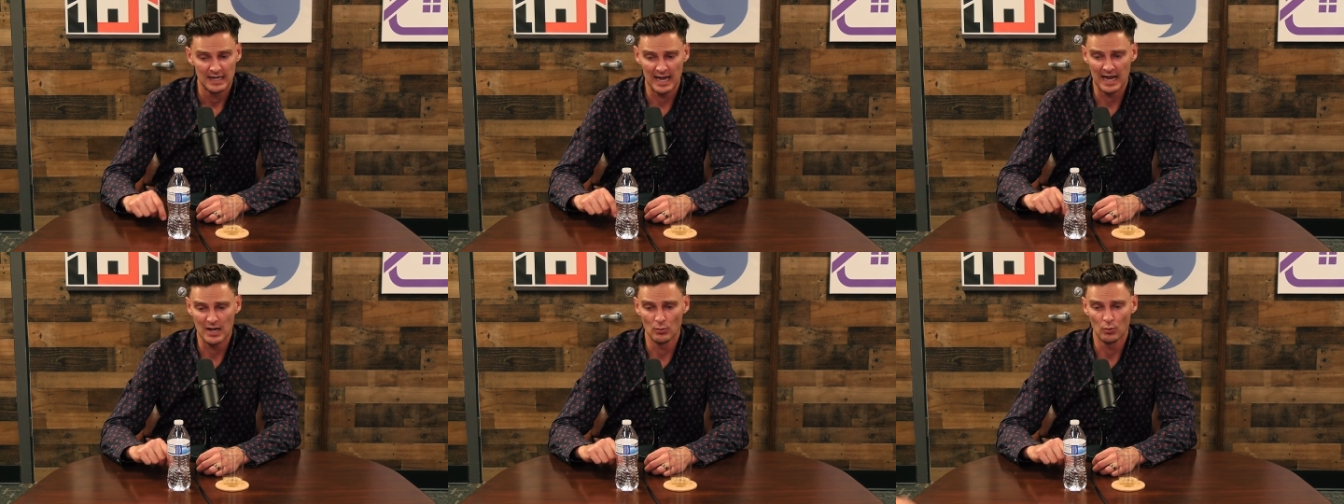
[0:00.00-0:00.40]

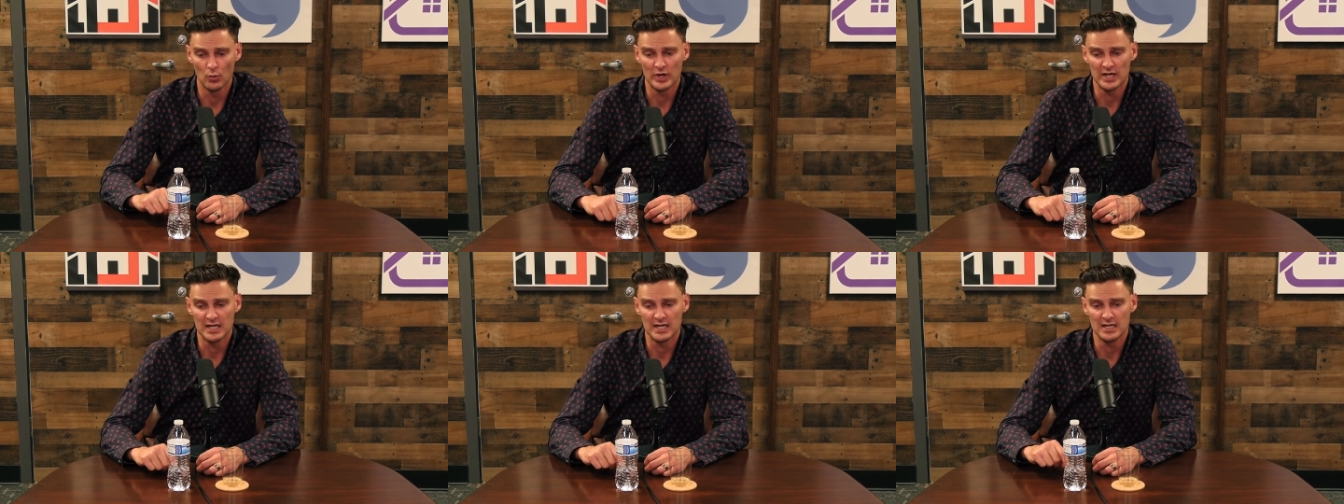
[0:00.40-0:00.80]
And
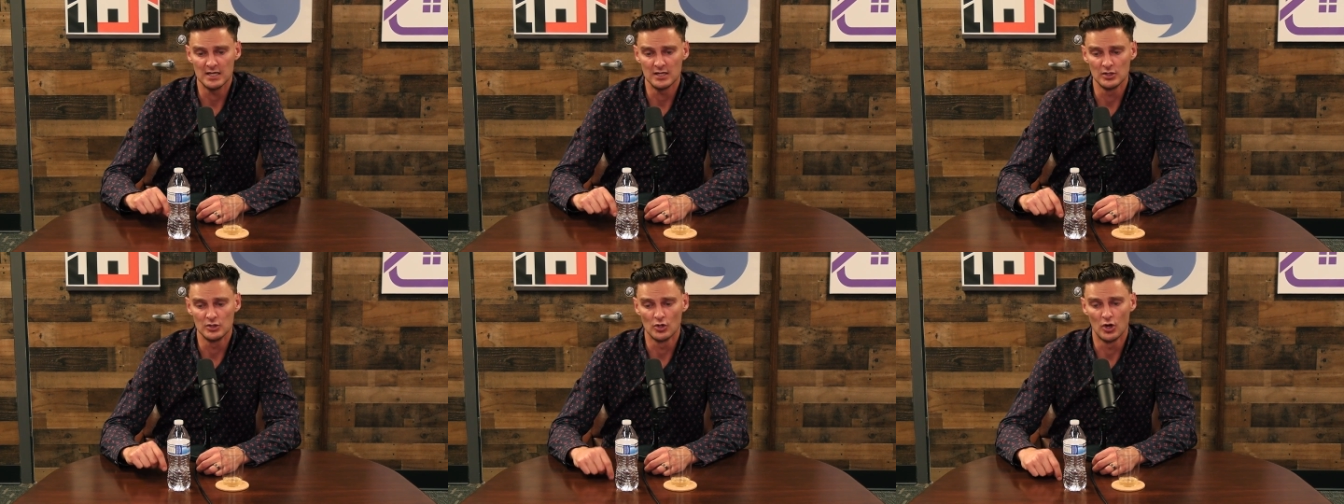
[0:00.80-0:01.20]
we
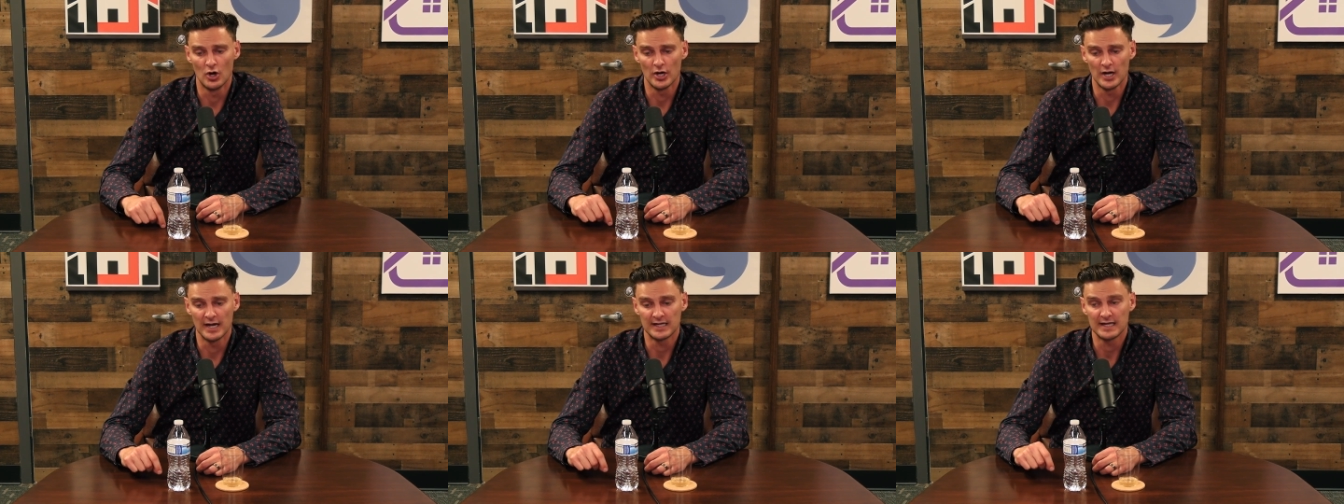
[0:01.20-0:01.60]

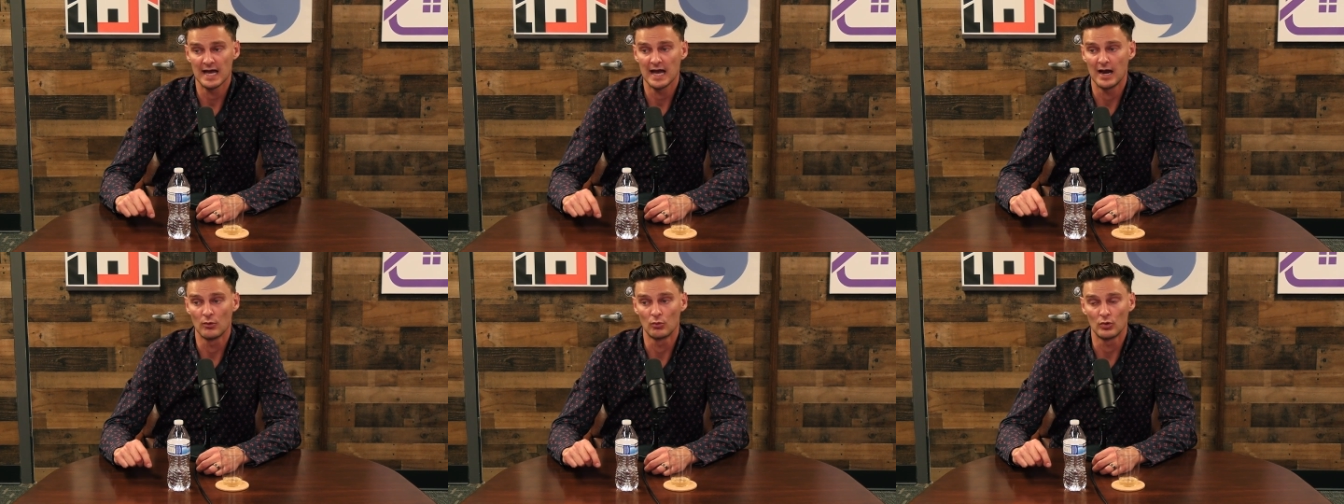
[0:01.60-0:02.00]
got
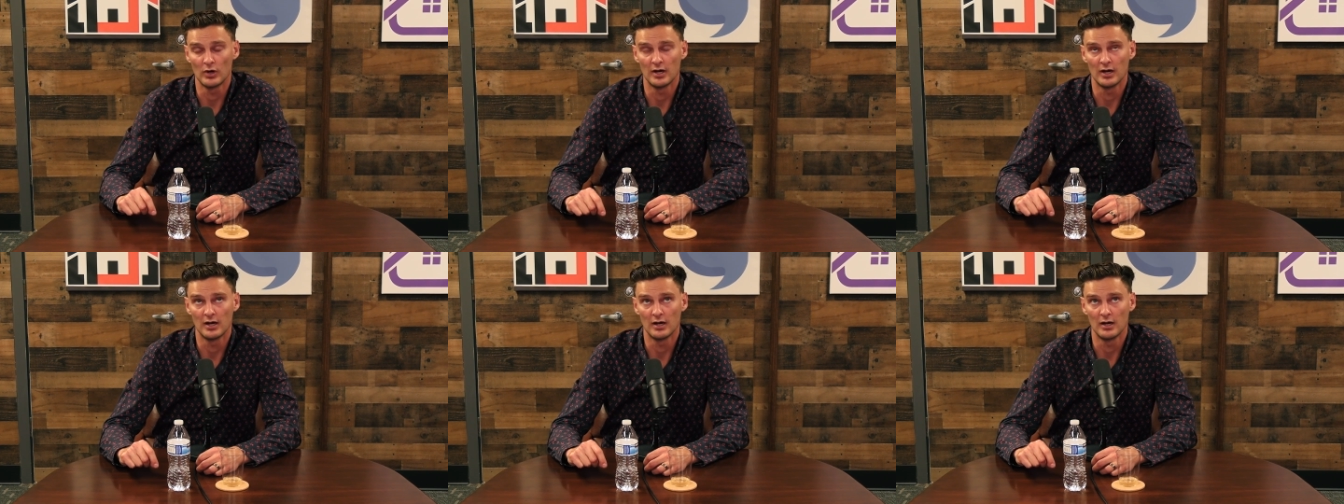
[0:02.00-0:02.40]
a,
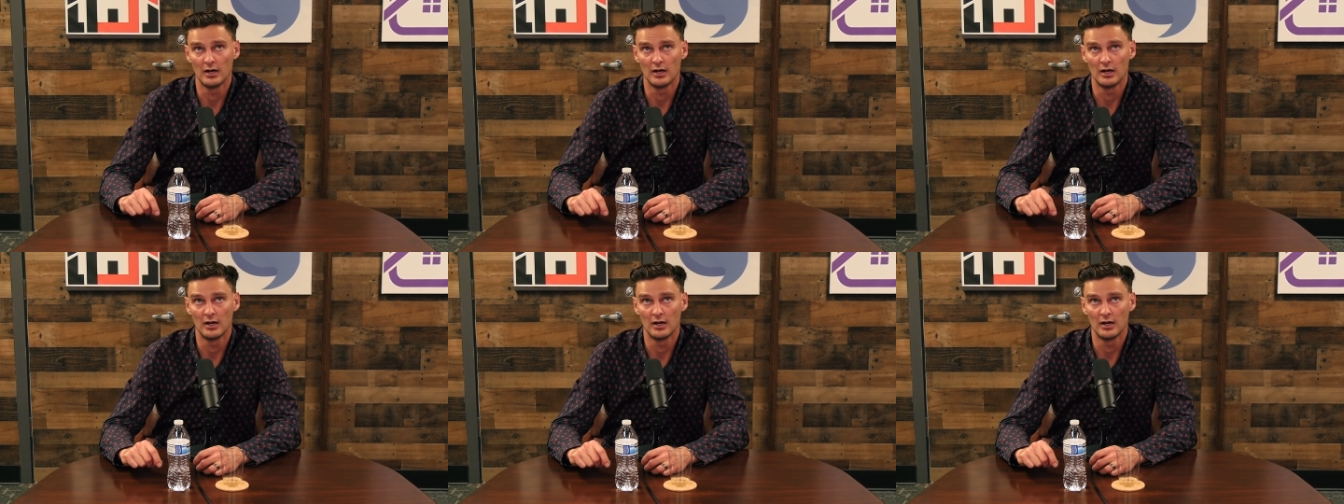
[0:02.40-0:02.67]
a,